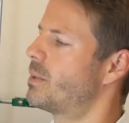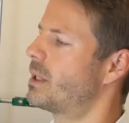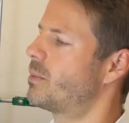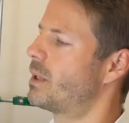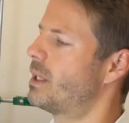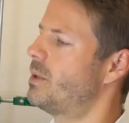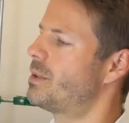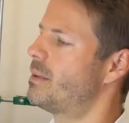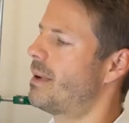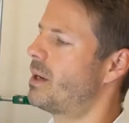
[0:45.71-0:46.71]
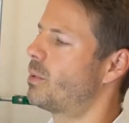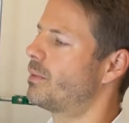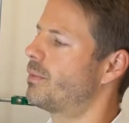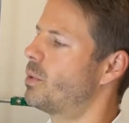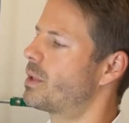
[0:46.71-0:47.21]
we, we can use the manual
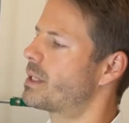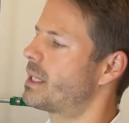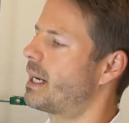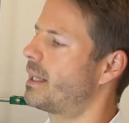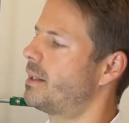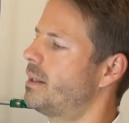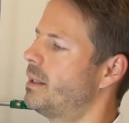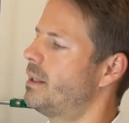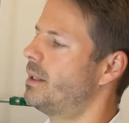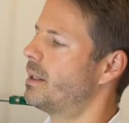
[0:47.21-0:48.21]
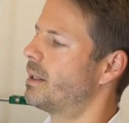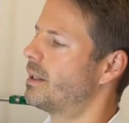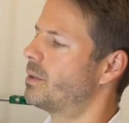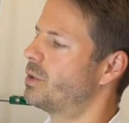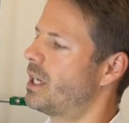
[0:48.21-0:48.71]
focus dial uh,
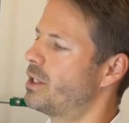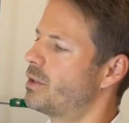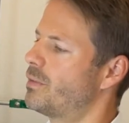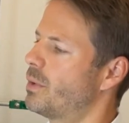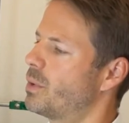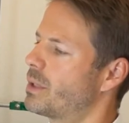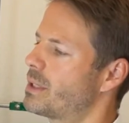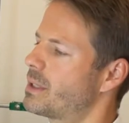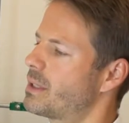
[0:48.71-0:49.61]
to change the focus.